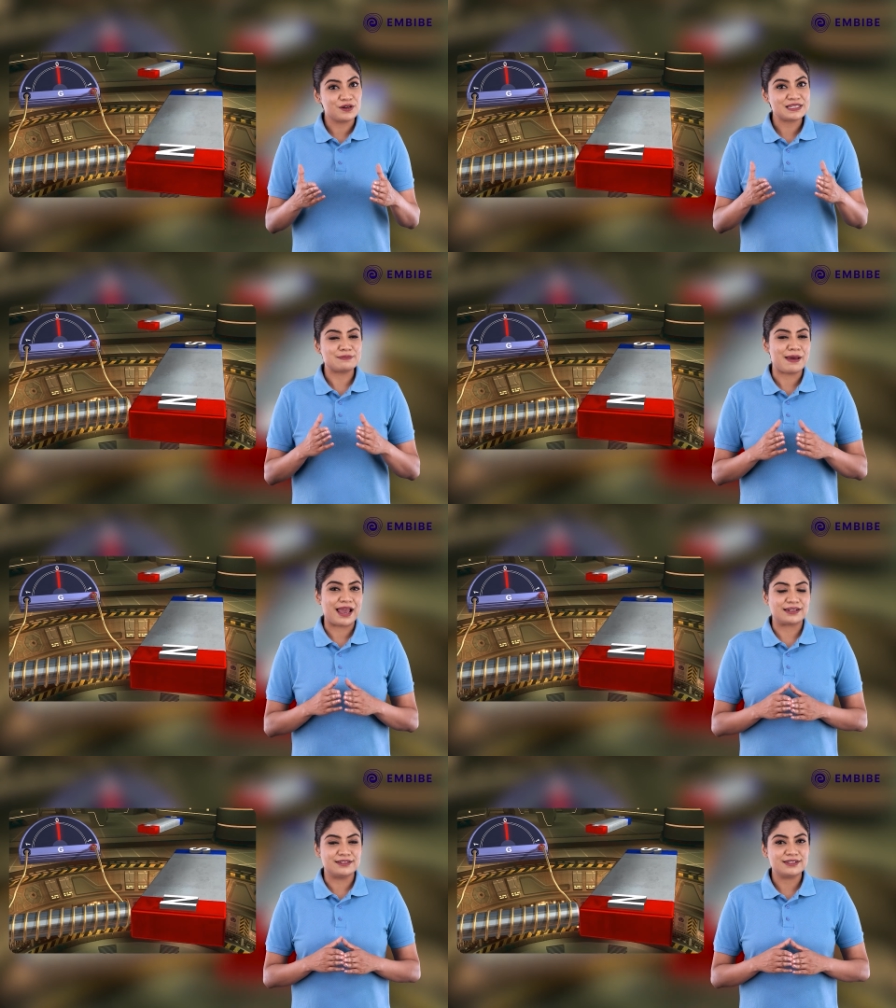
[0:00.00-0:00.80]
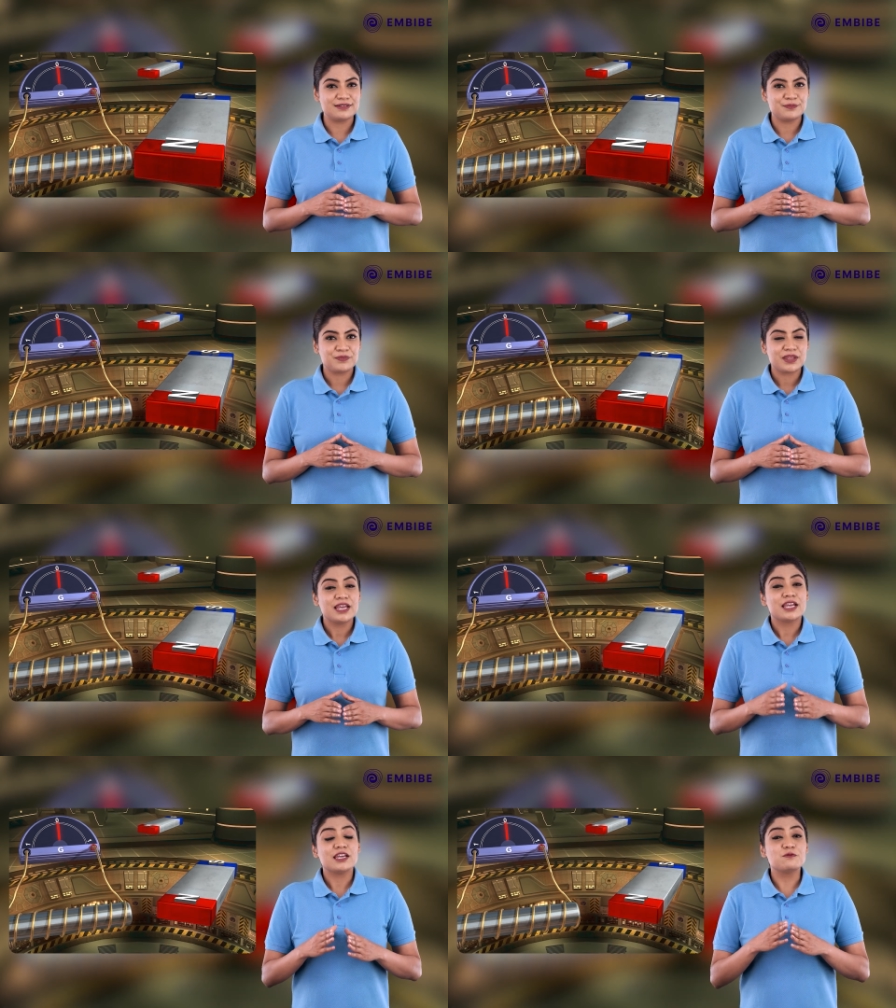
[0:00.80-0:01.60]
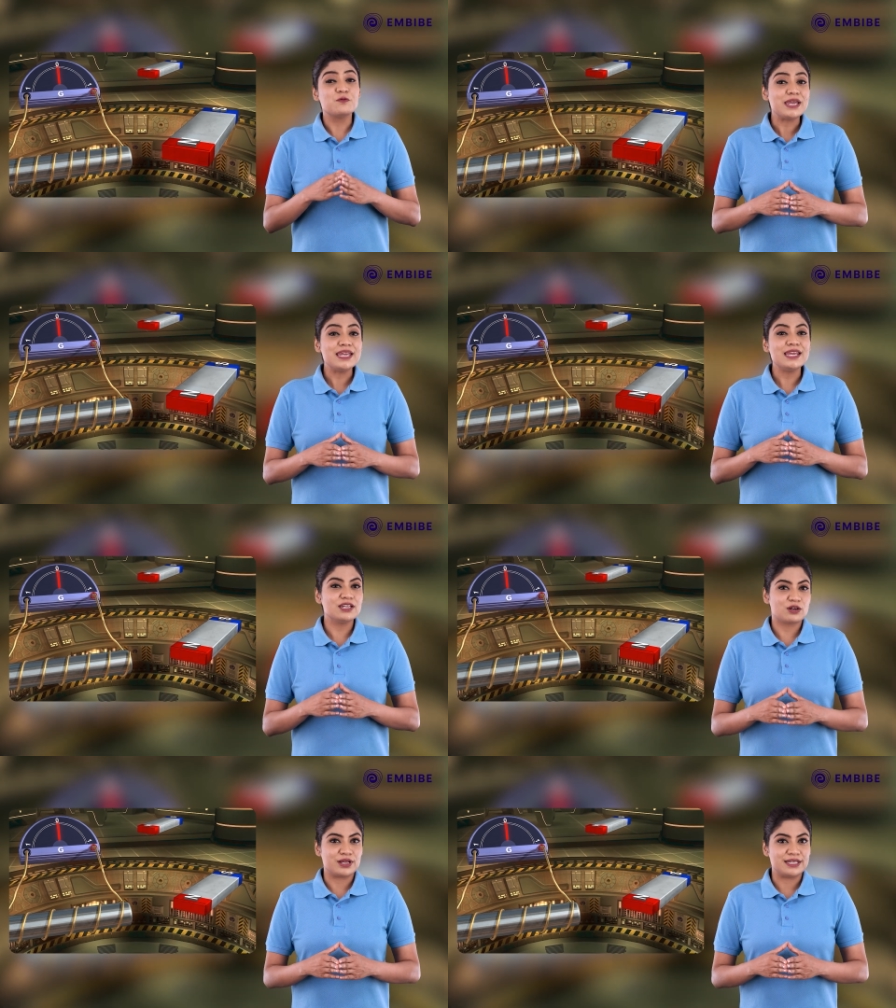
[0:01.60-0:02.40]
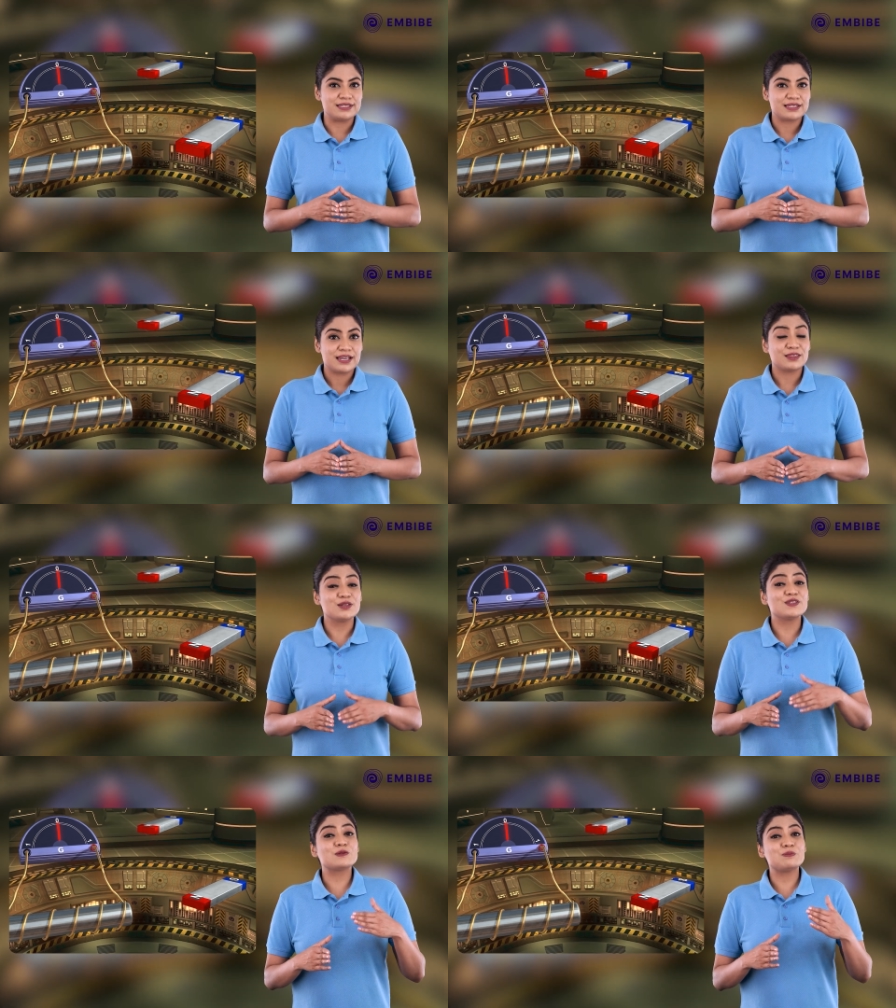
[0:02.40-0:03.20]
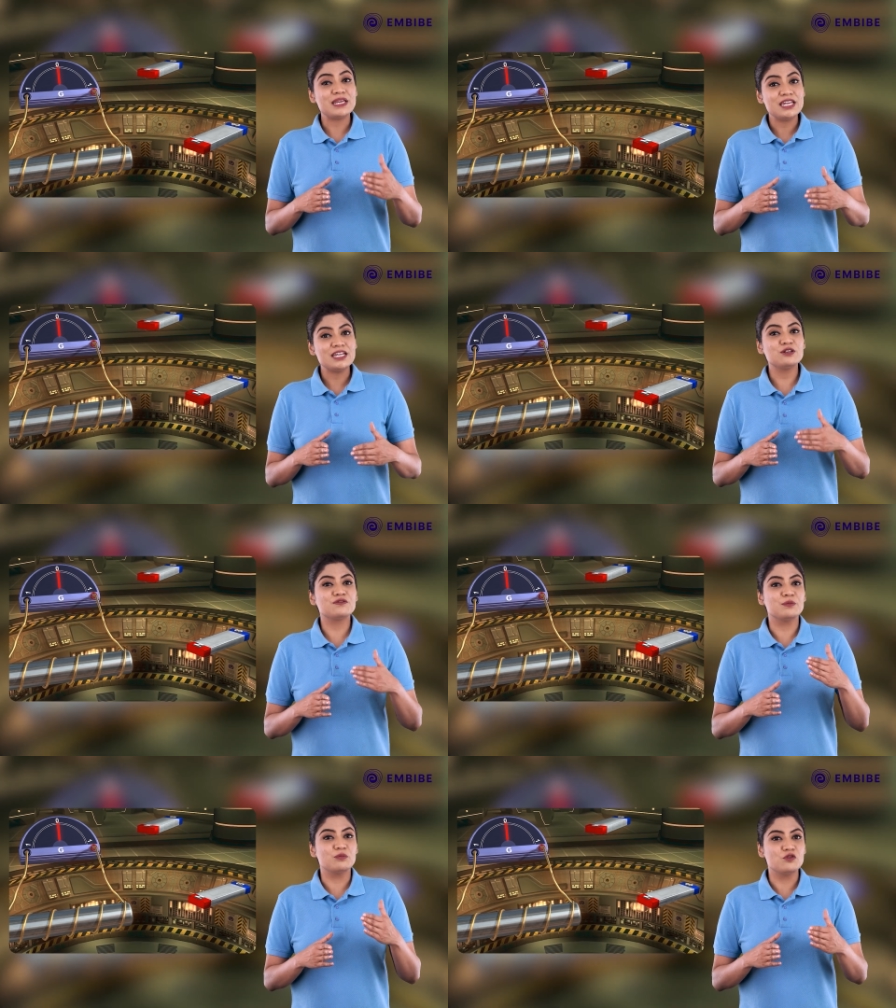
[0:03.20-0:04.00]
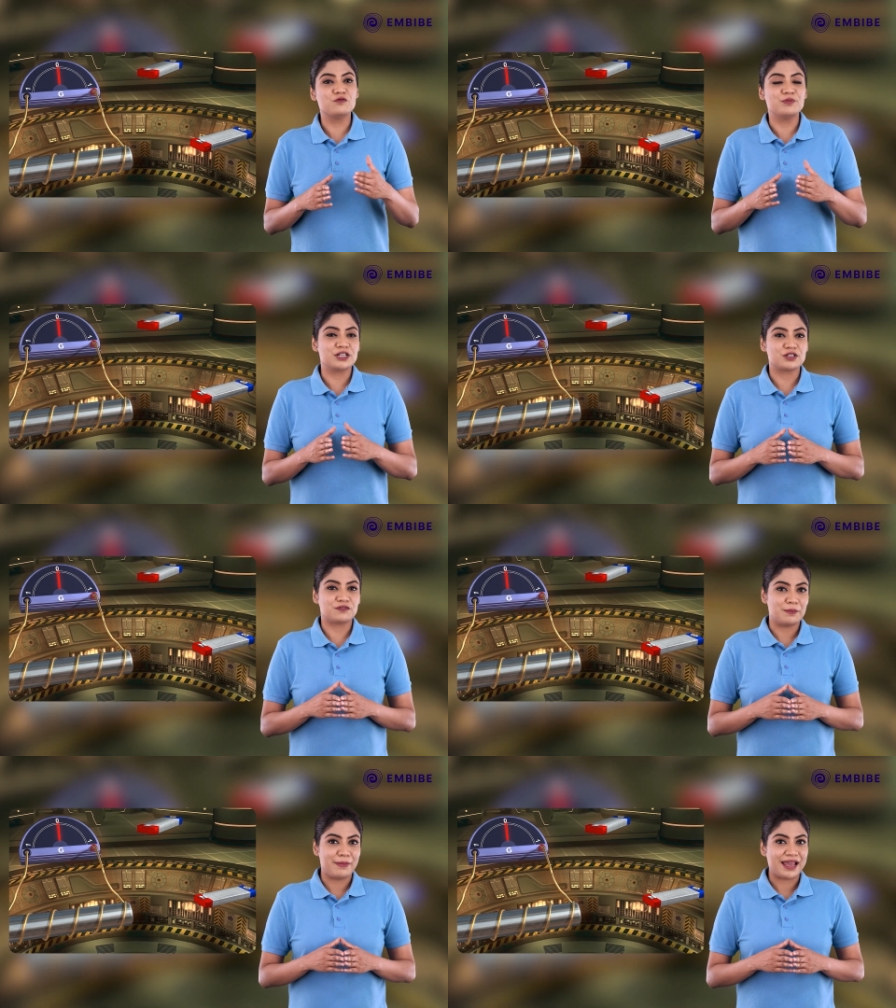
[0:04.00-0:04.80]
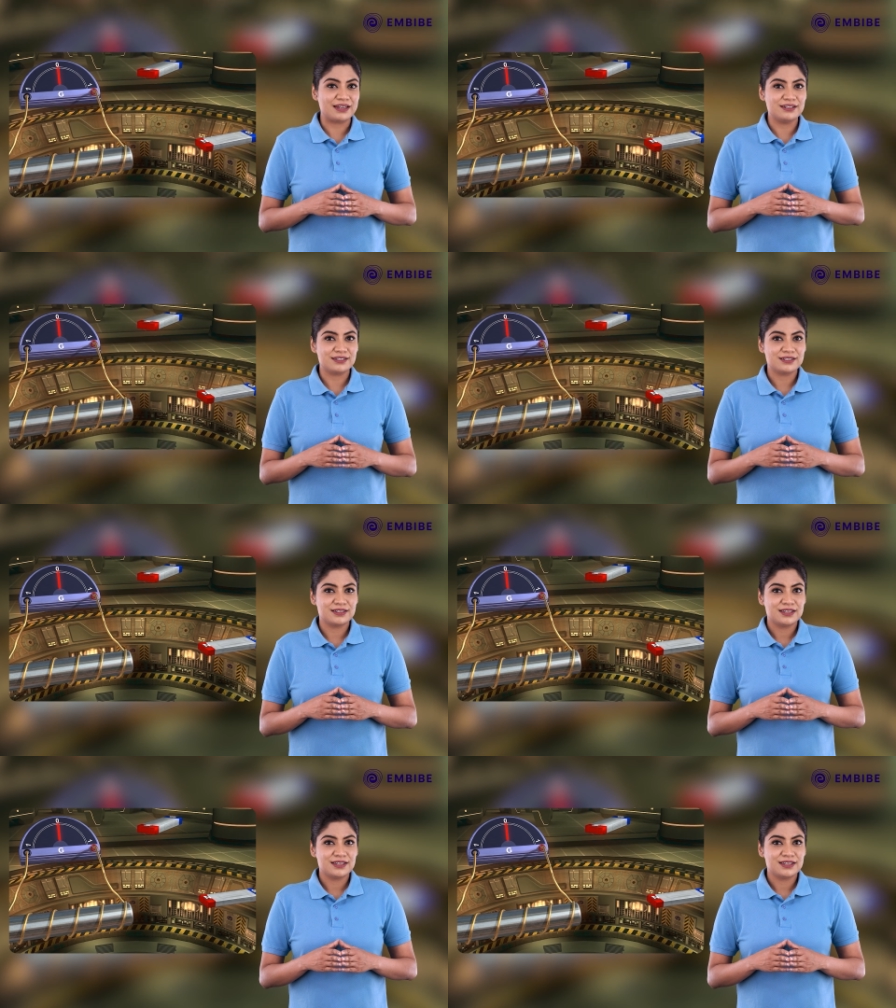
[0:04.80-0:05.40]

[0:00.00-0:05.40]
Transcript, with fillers: first magnet, if we increase the speed of the movement of the magnet,